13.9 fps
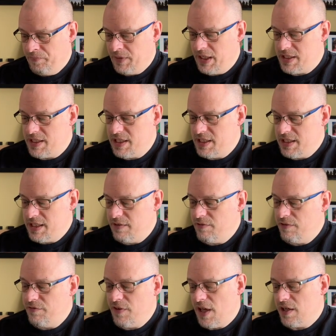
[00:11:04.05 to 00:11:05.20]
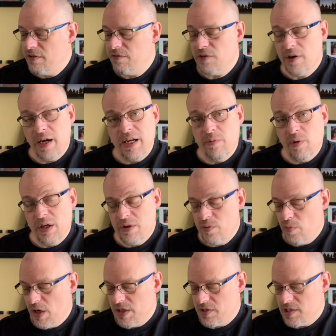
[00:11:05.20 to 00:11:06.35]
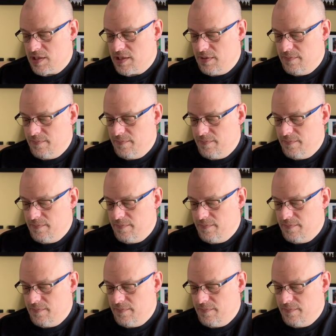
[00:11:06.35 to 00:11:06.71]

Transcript: and didn't give a fig for anyone who wasn't.